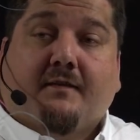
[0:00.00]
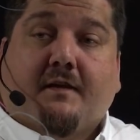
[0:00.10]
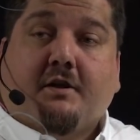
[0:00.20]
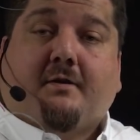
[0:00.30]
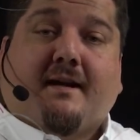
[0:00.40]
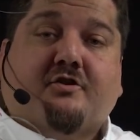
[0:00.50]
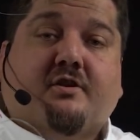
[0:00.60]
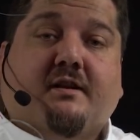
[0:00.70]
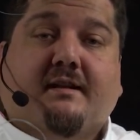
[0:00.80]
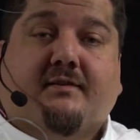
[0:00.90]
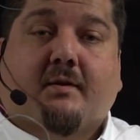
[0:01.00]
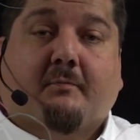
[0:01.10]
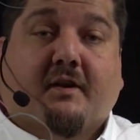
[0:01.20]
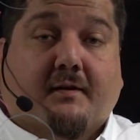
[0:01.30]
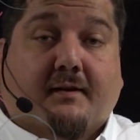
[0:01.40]
then you can actually get
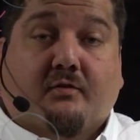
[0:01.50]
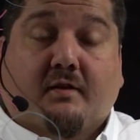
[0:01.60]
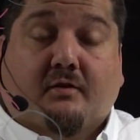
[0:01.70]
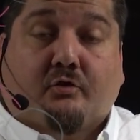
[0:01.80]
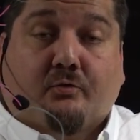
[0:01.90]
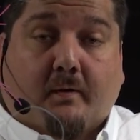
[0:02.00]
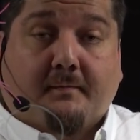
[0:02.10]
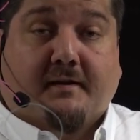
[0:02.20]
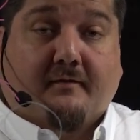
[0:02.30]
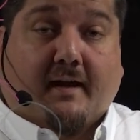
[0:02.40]
something that is extremely